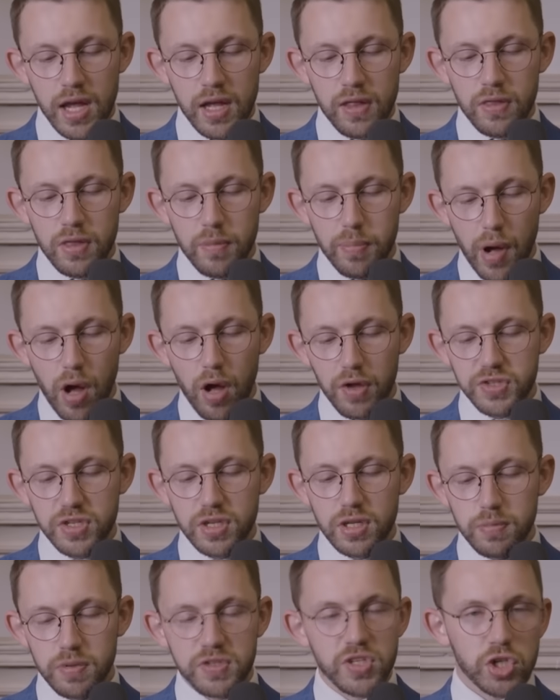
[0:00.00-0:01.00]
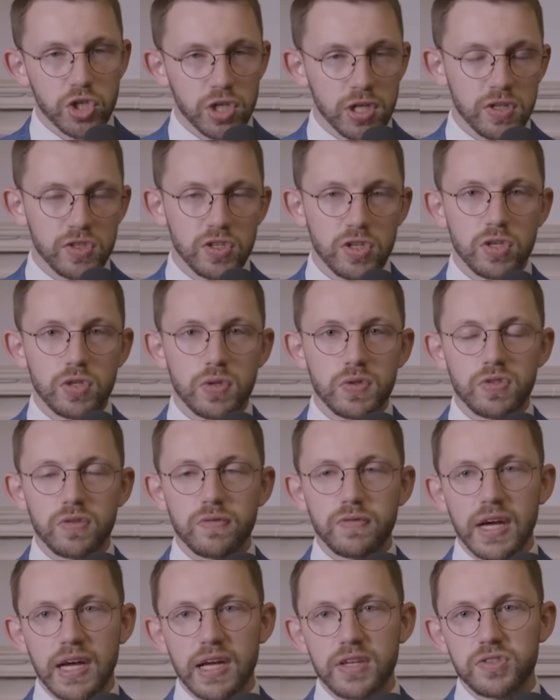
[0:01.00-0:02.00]
in the party, positioning Zia
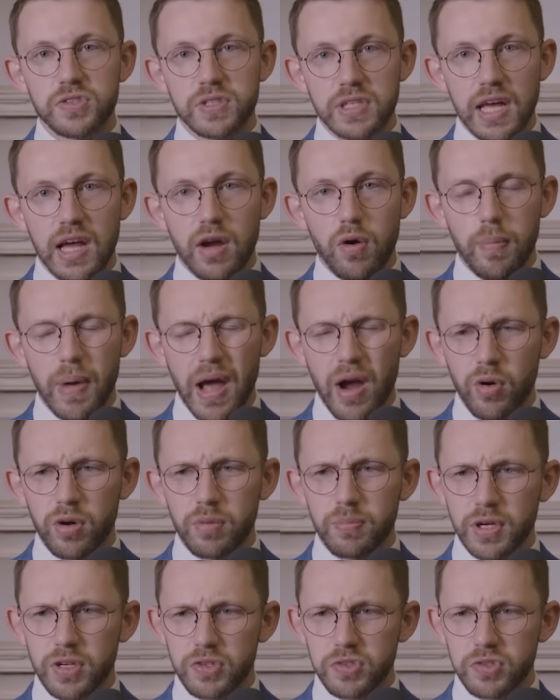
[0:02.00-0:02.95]
Yusuf as the heir apparent,